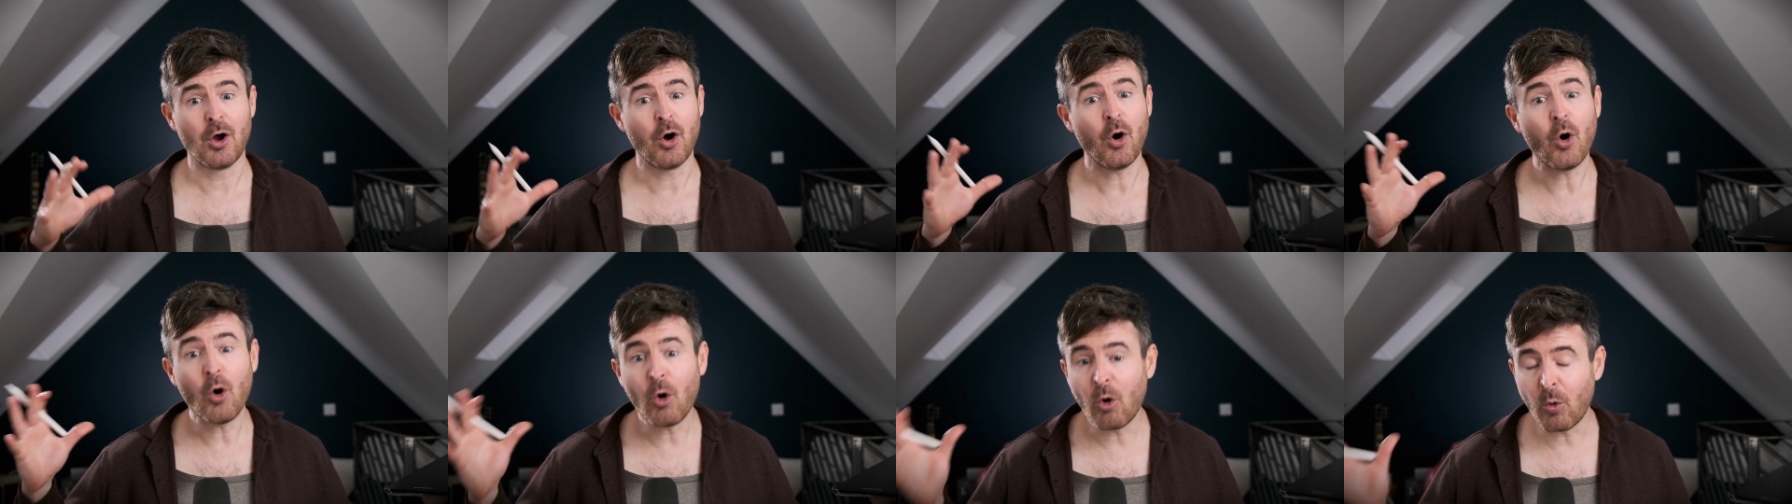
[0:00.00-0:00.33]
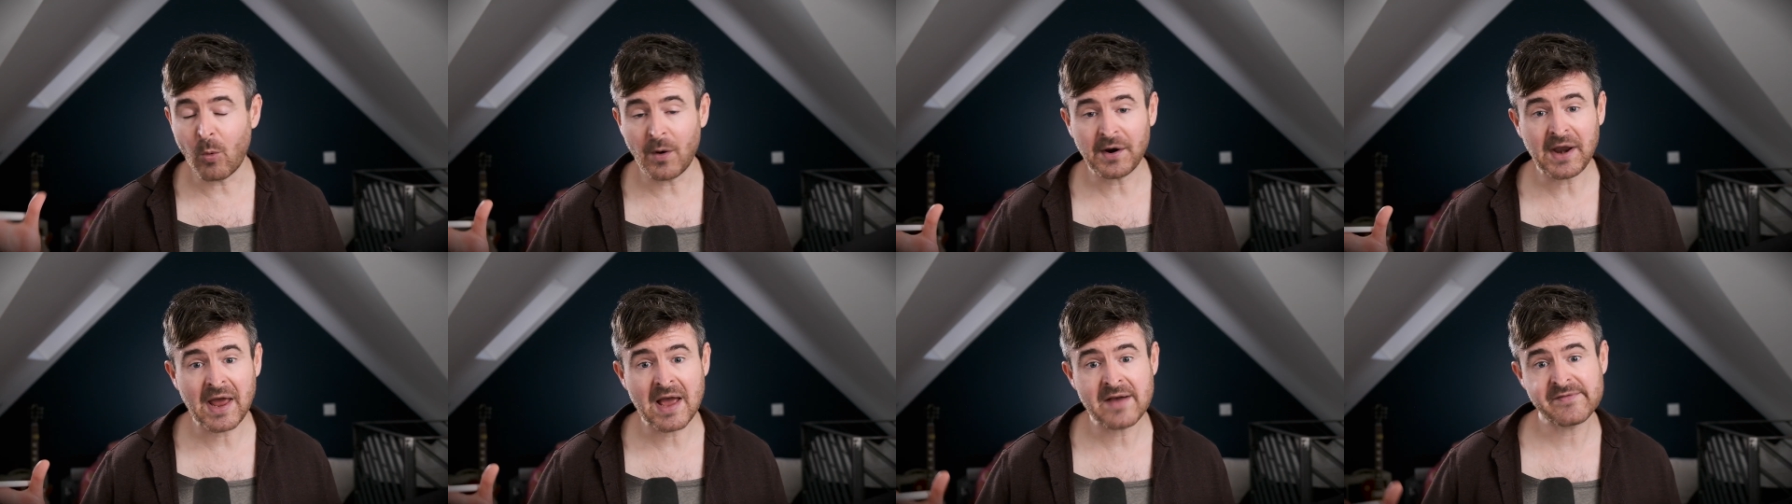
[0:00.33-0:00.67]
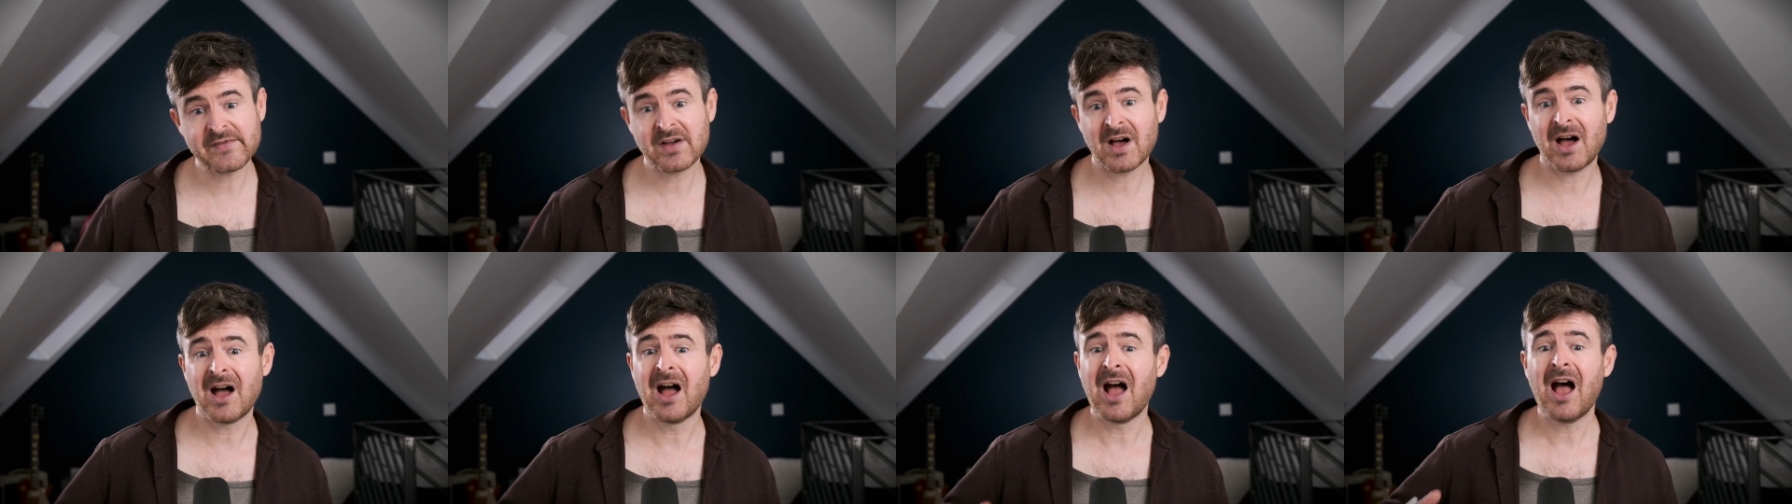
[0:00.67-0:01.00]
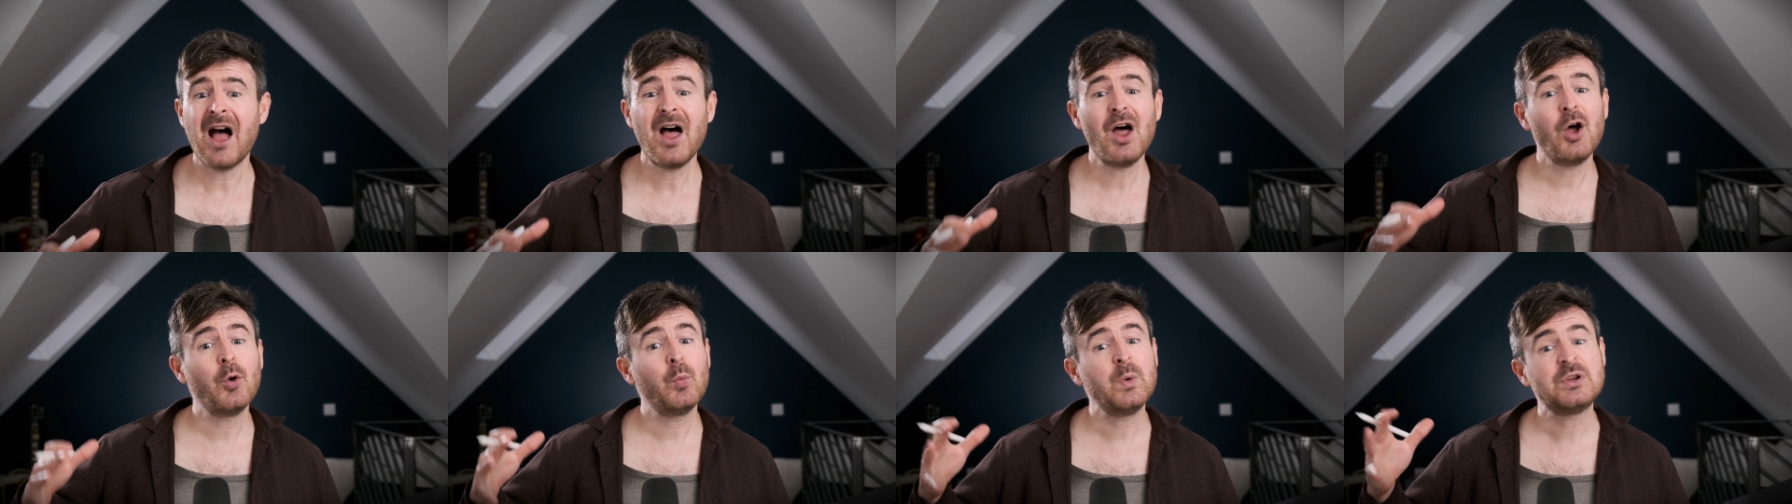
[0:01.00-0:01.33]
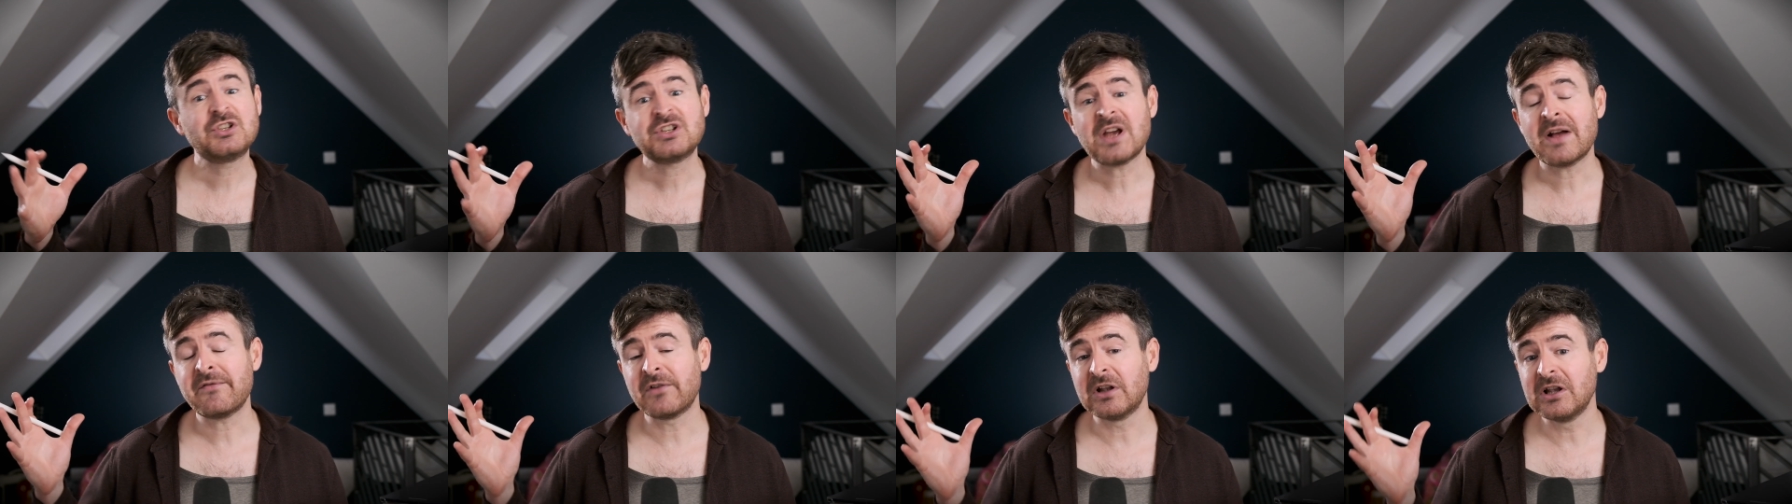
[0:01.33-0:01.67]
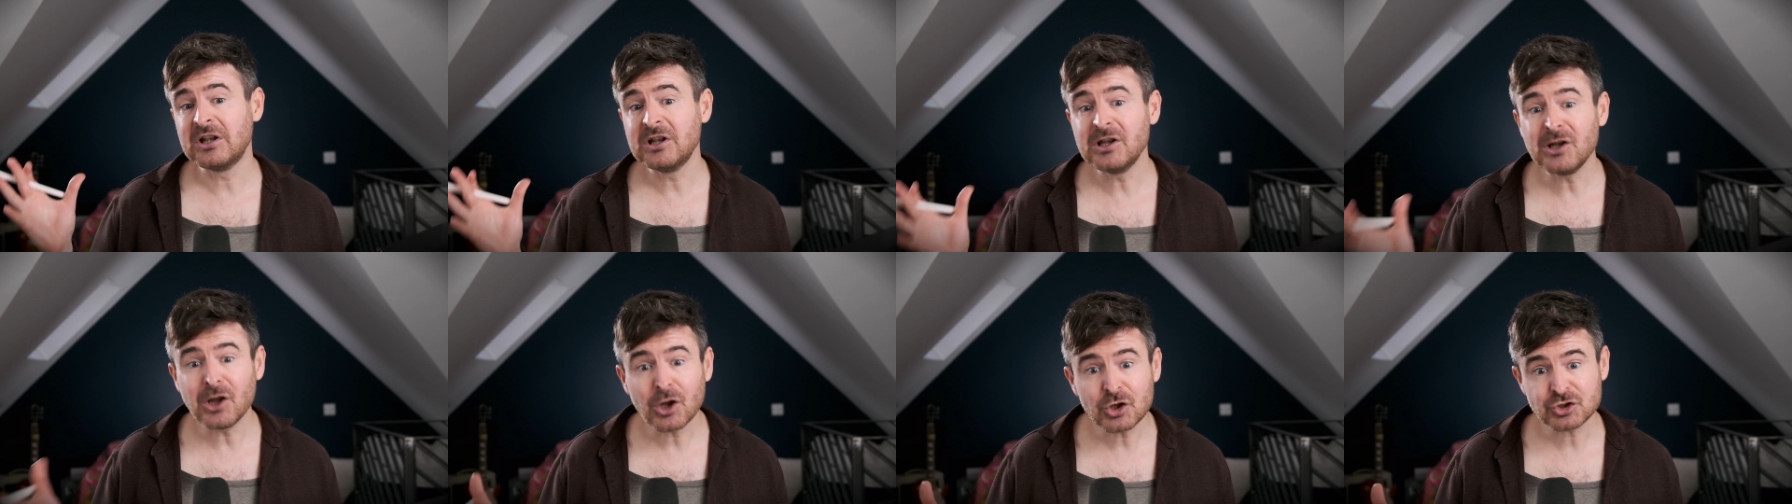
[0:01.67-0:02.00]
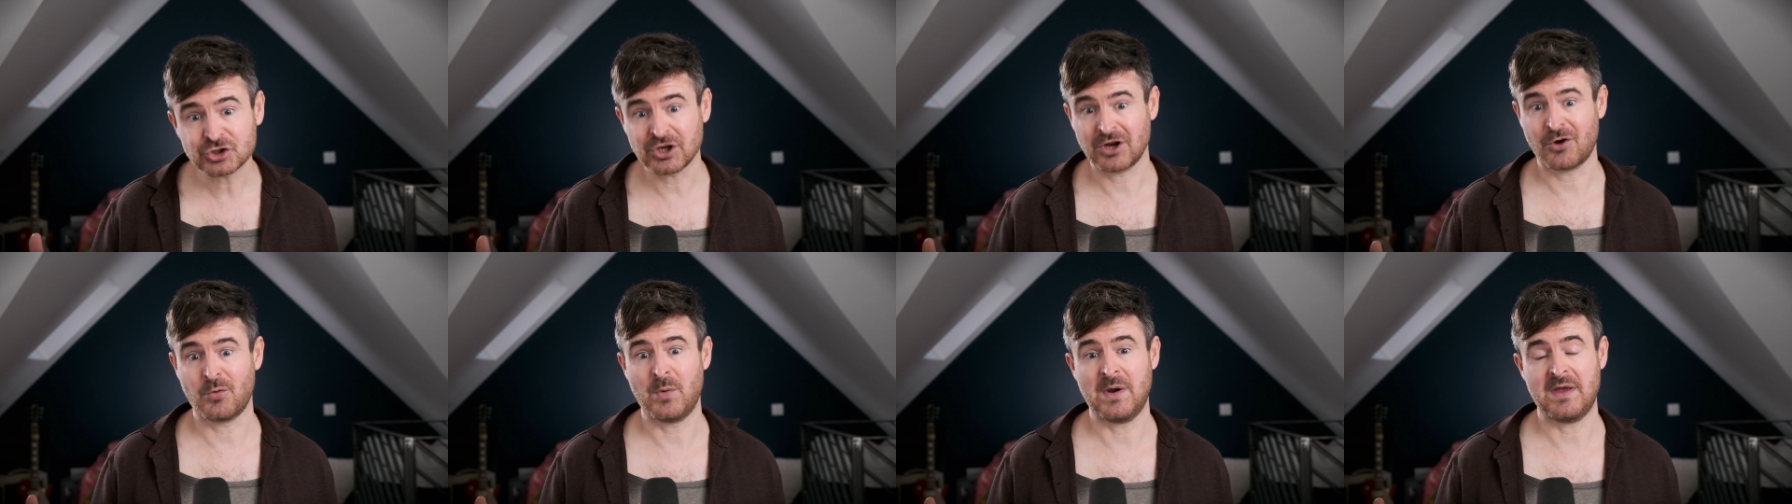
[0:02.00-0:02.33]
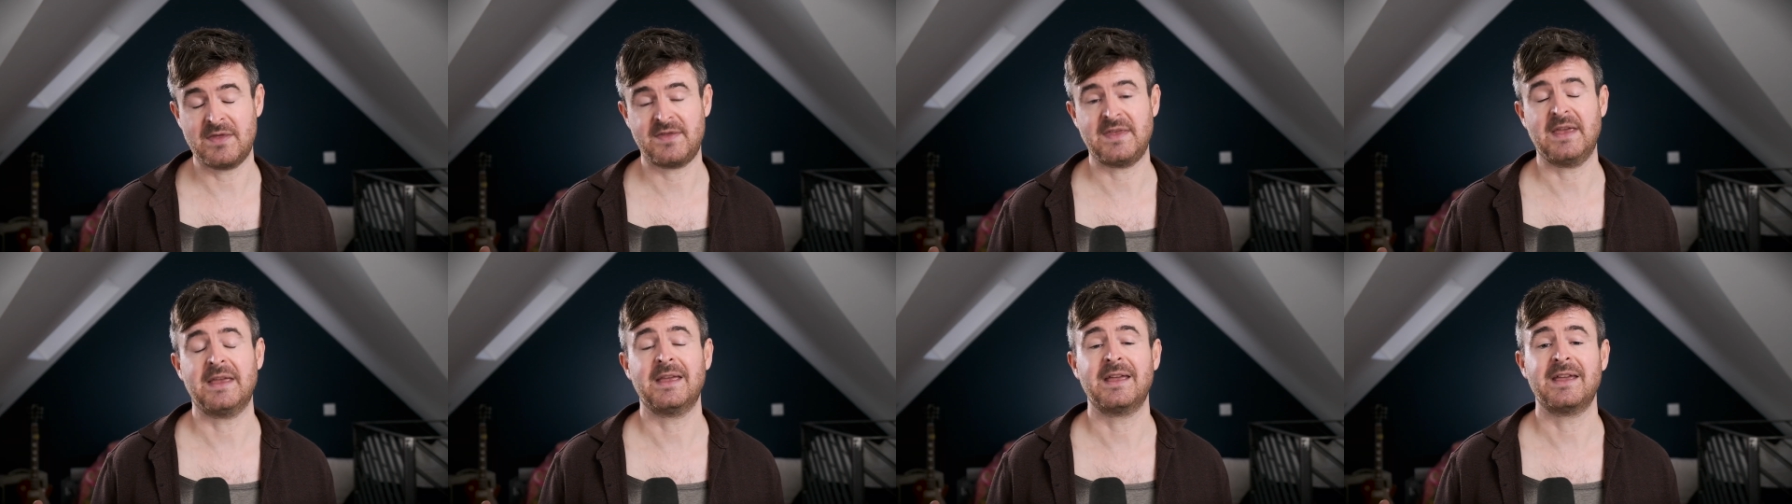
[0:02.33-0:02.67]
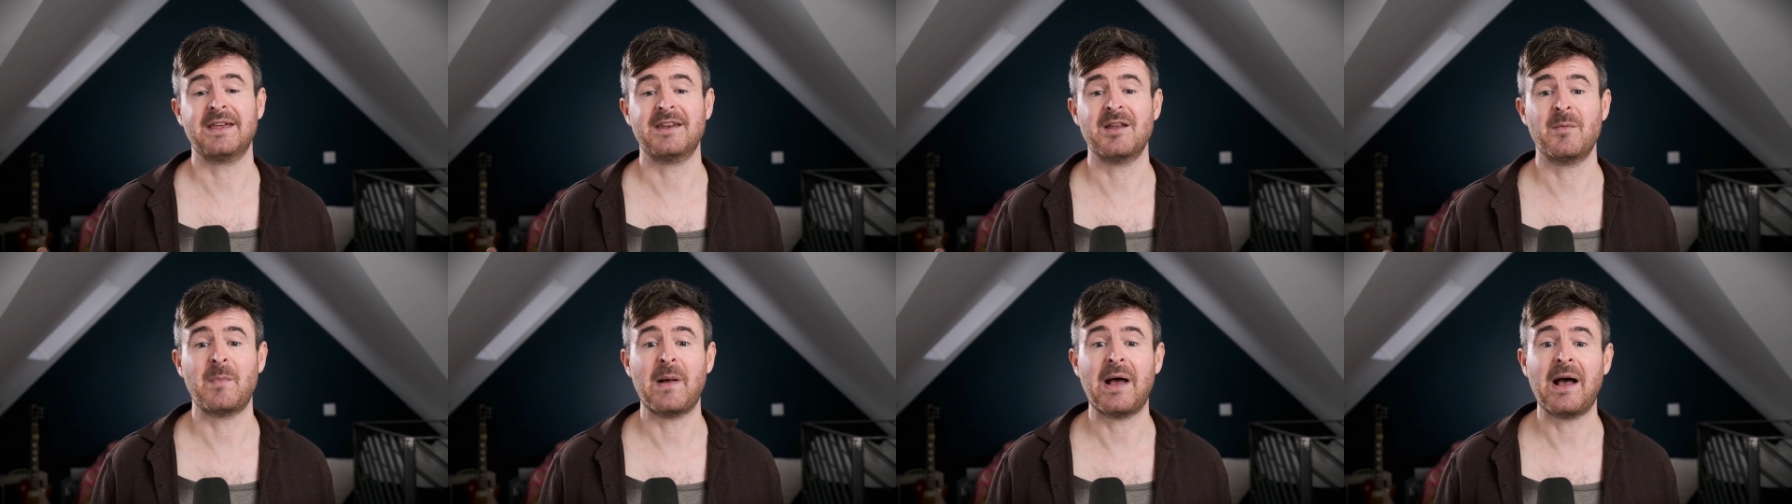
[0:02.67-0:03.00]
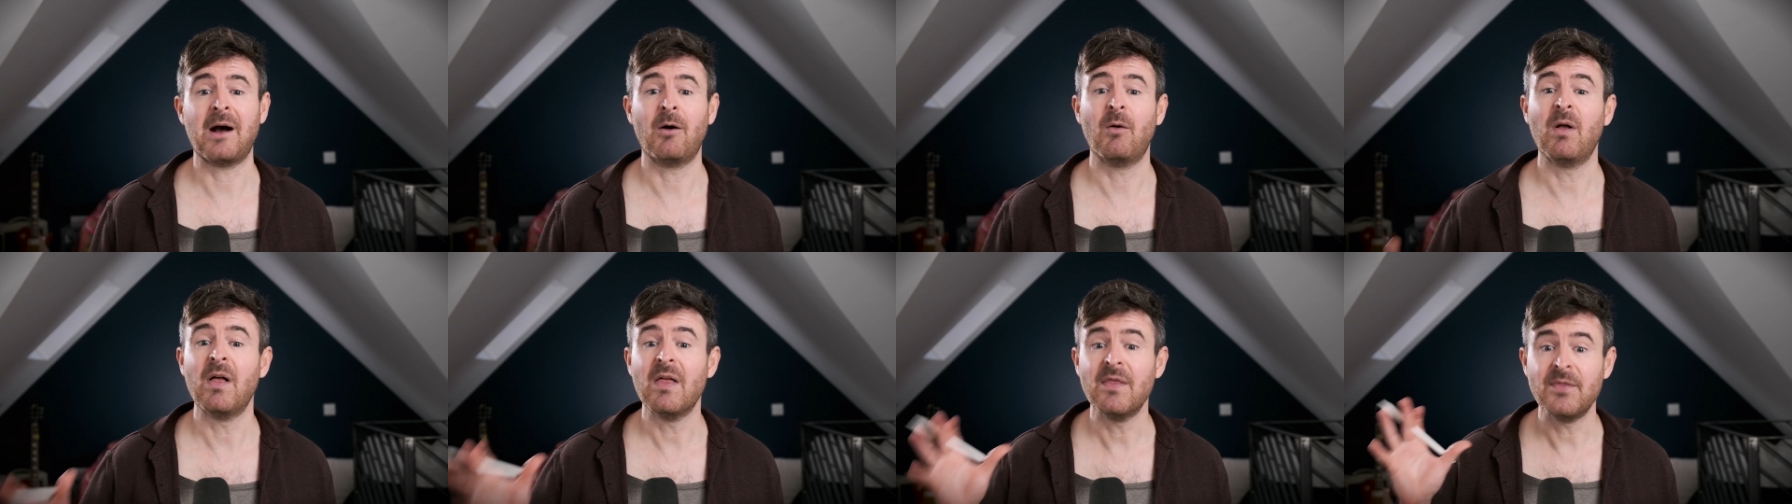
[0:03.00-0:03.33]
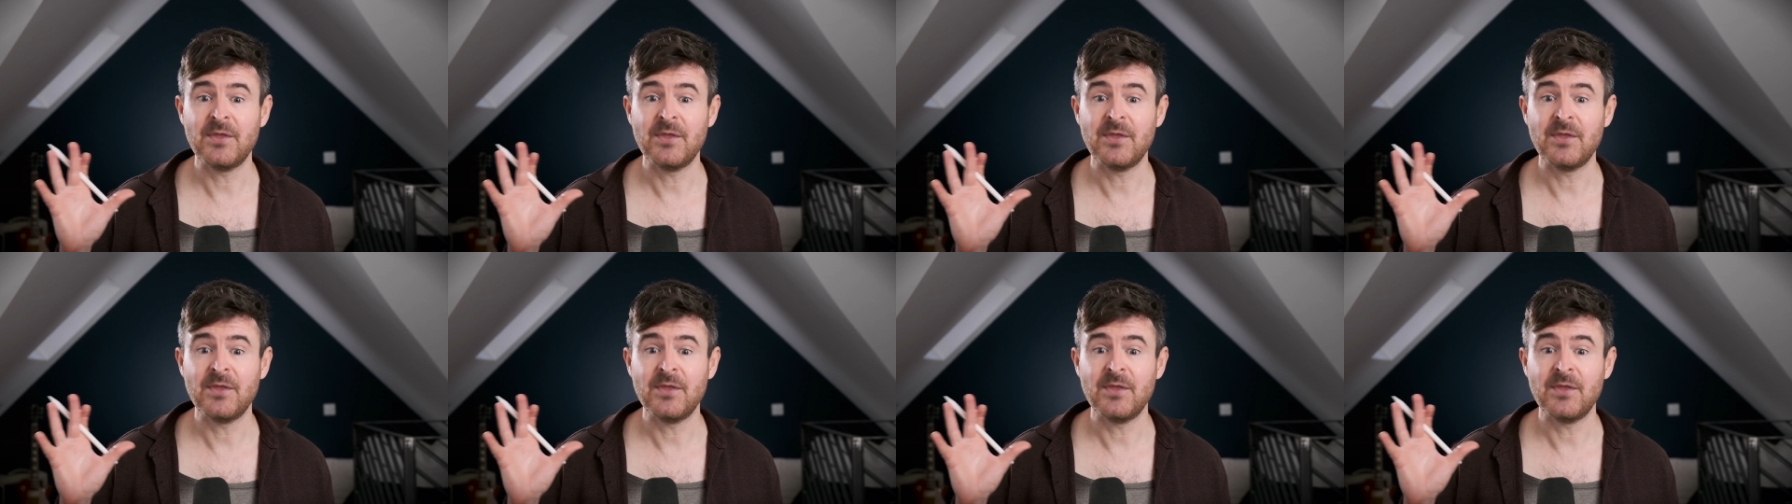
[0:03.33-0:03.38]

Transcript: or whatever, and whichever logic we're thinking about,